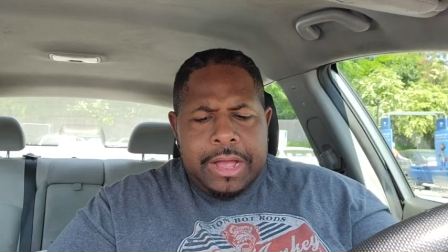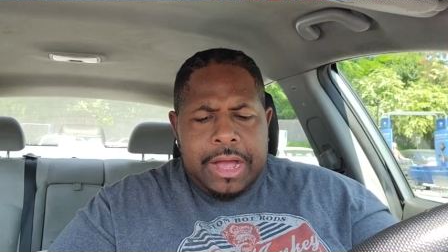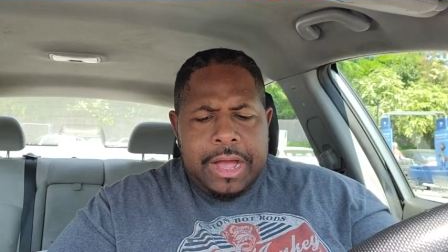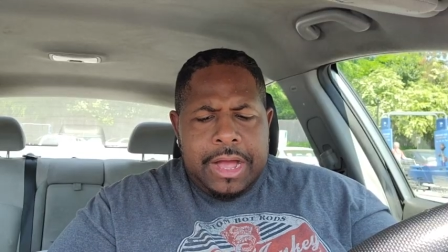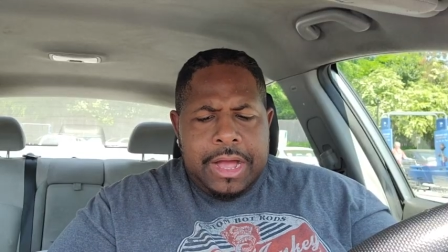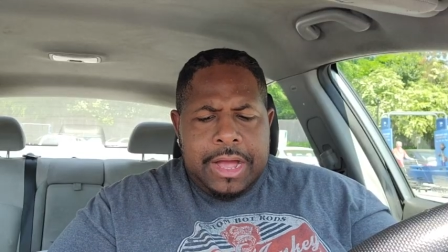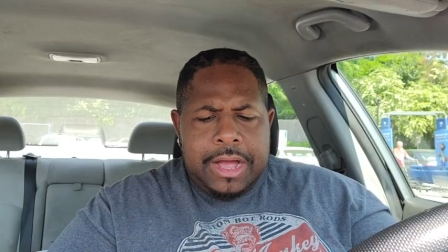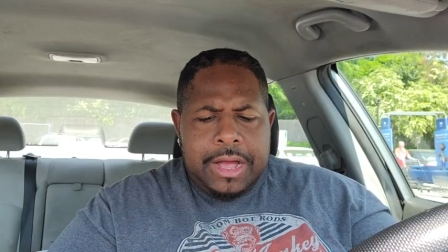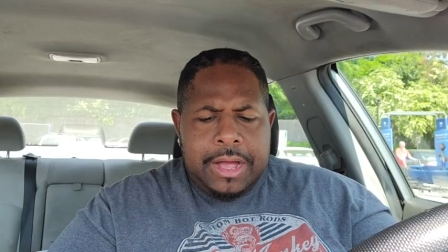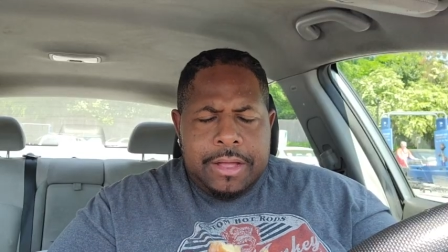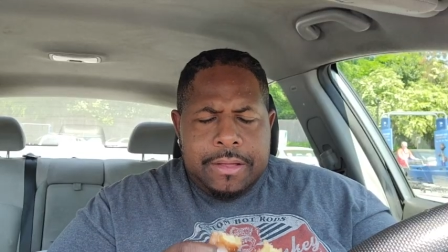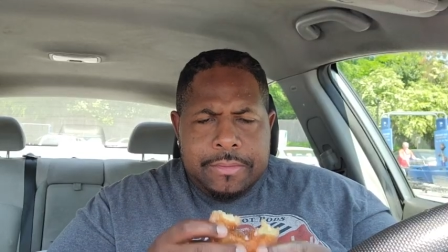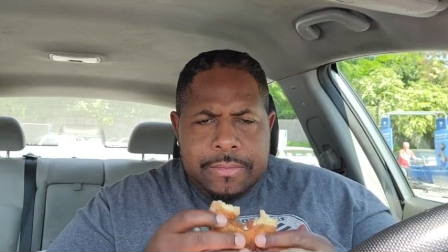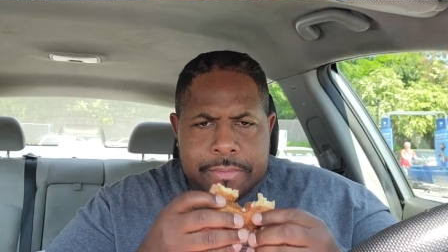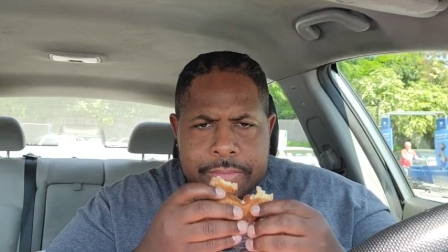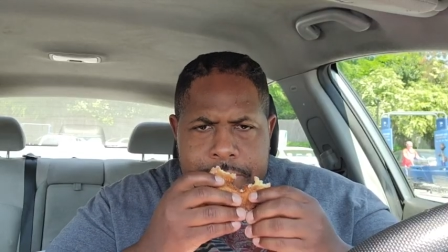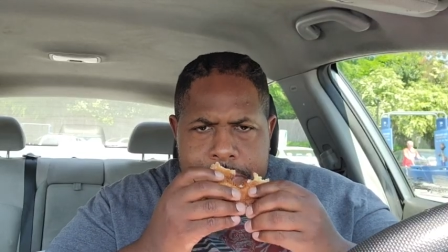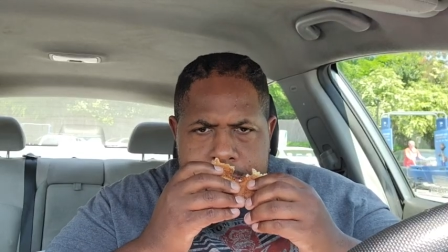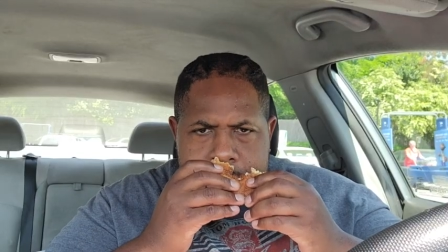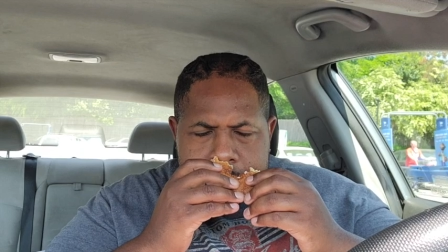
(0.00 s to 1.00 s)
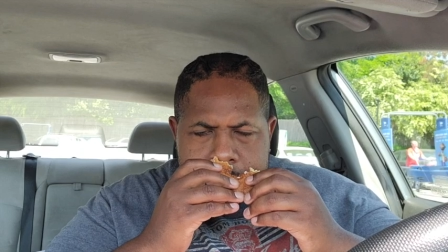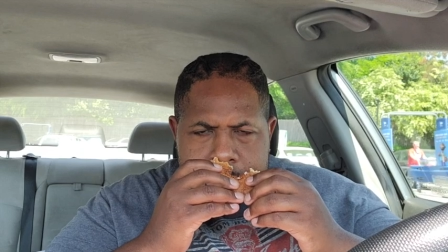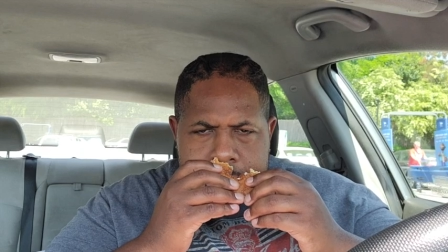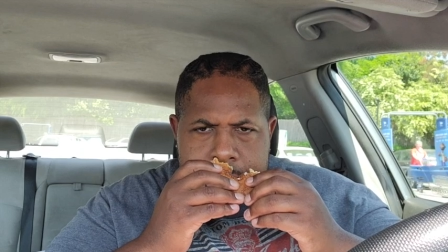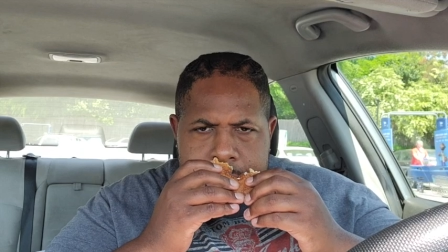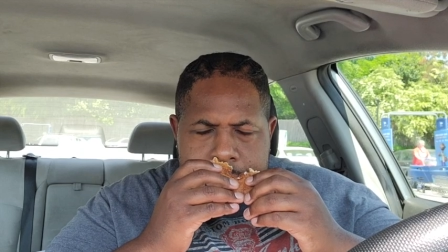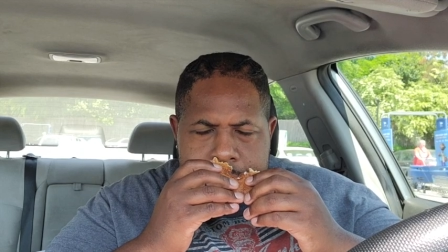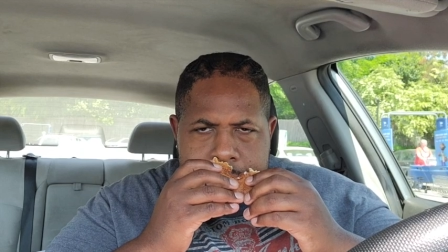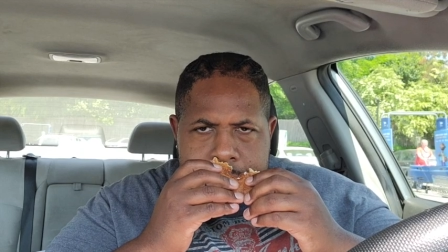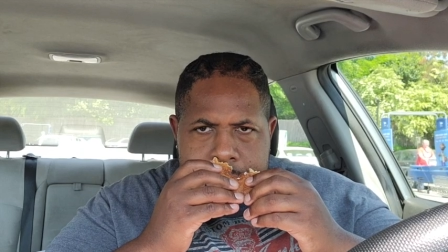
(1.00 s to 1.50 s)
Uh,
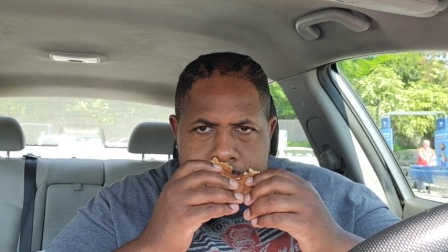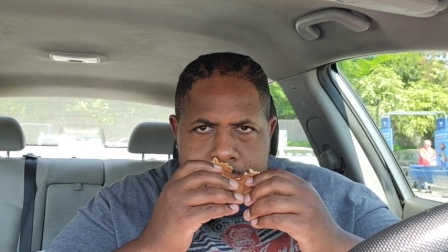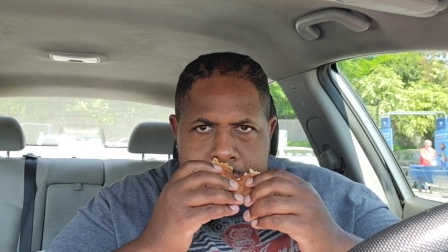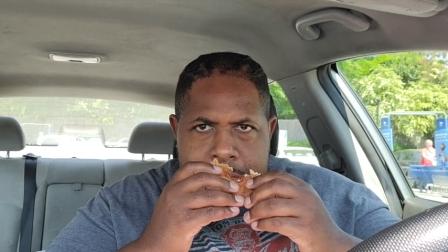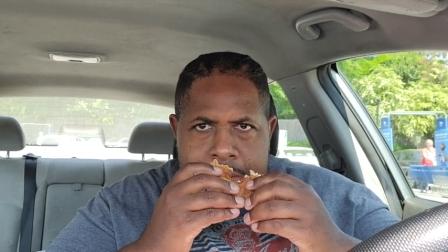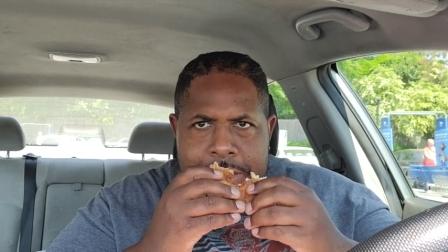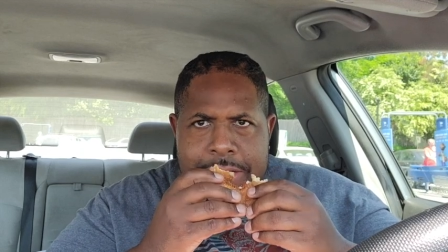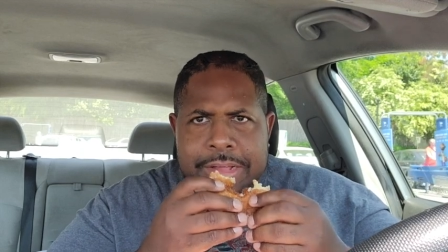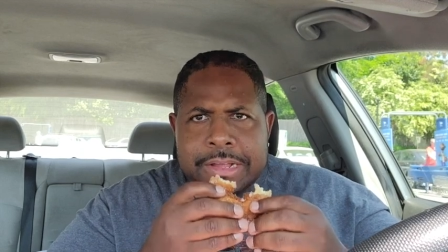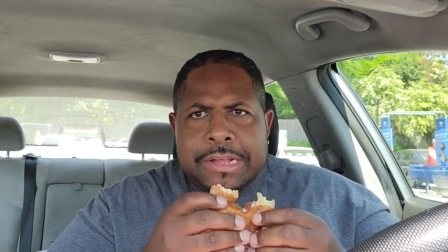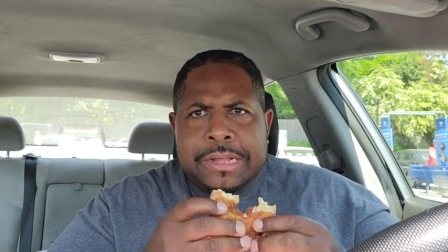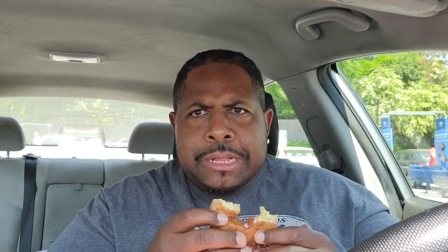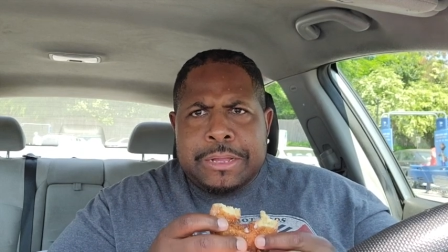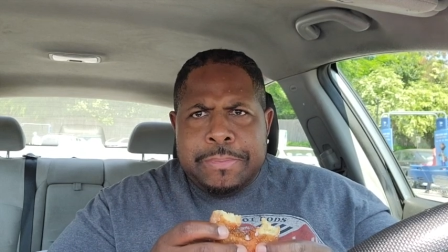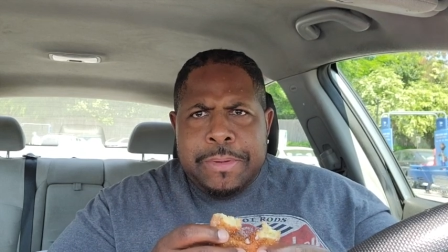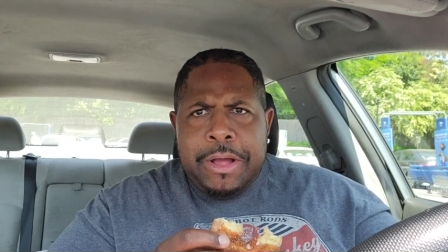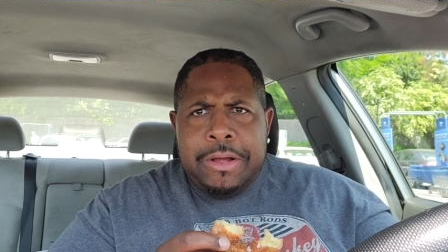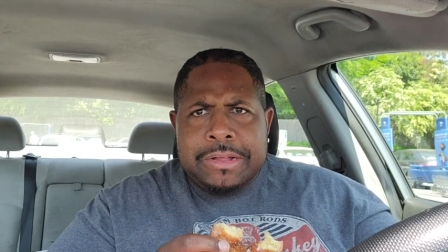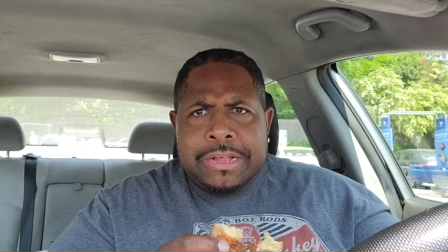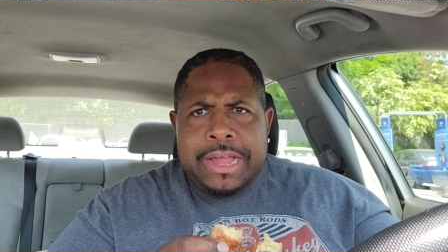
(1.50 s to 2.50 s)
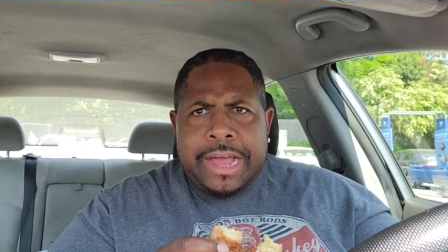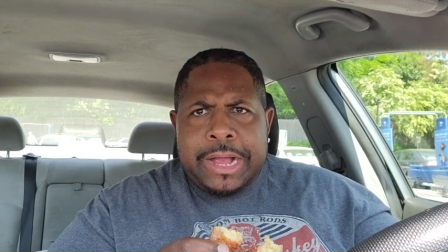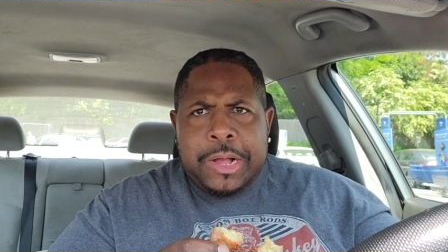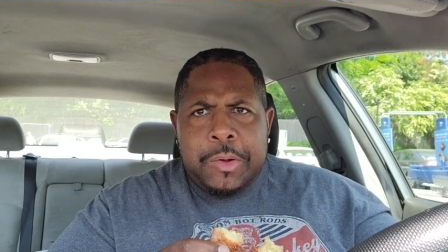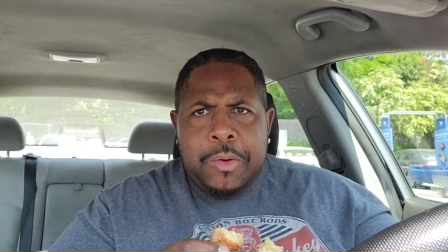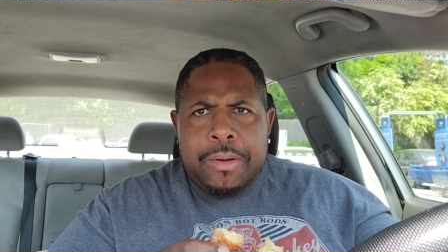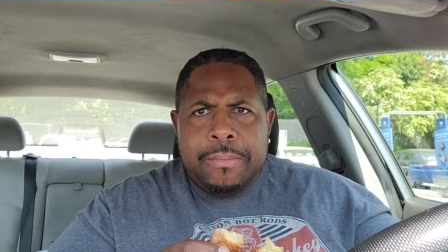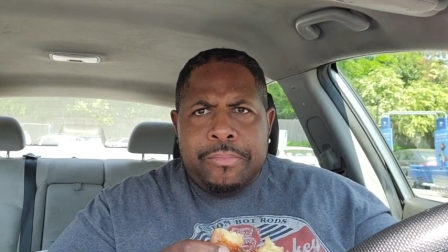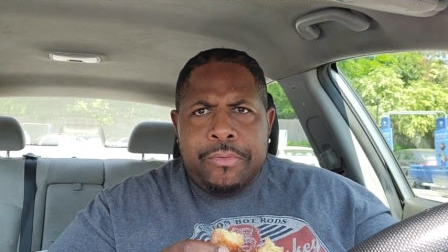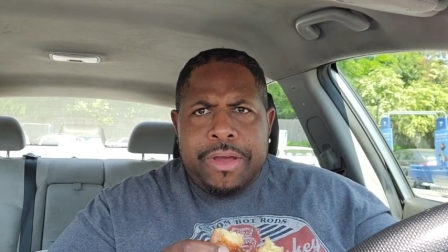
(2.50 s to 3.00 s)
Smells like
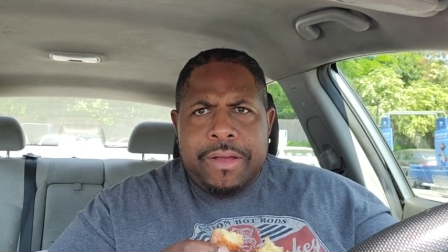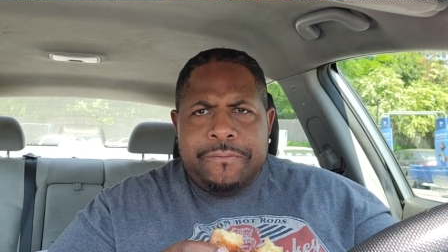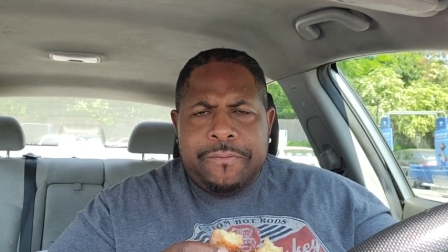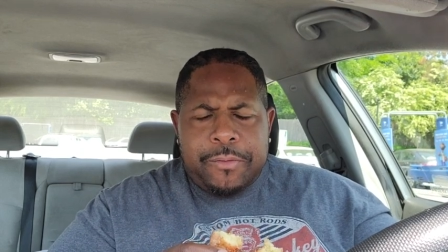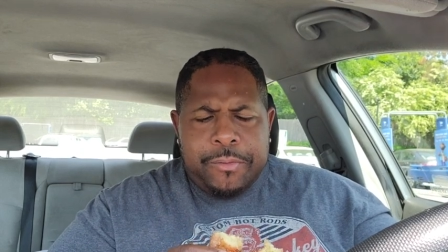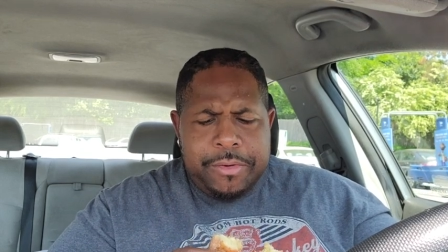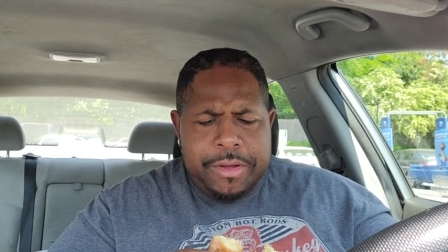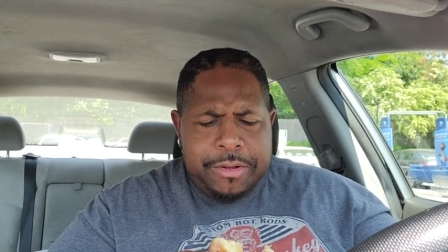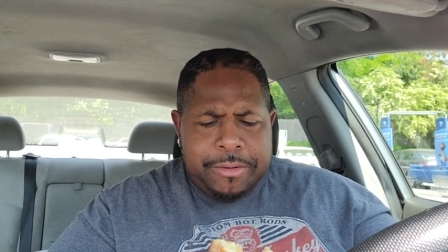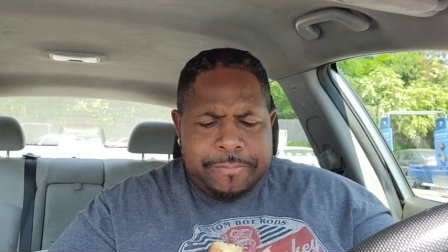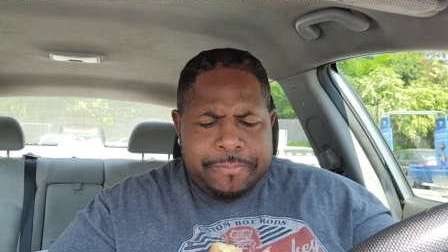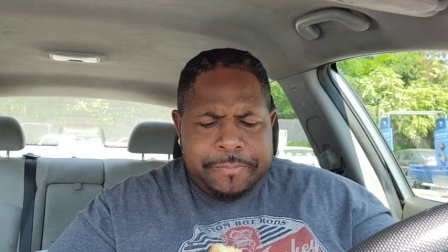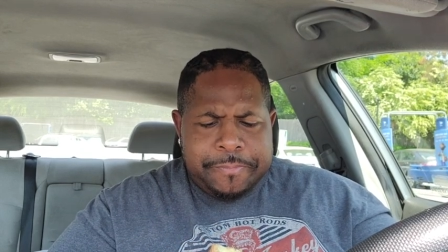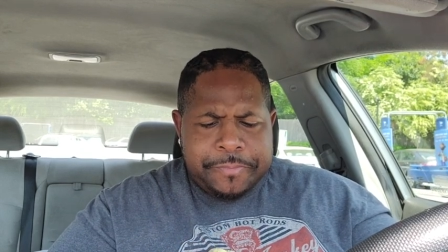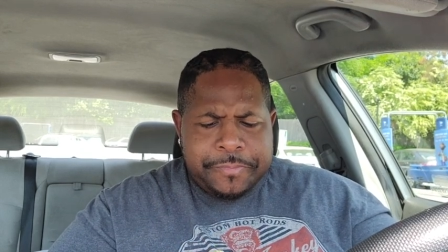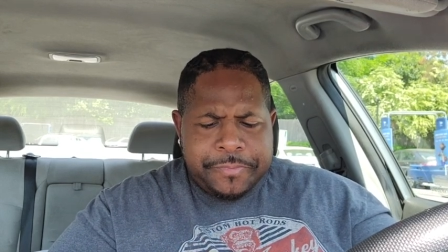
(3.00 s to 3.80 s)
cornbread for real.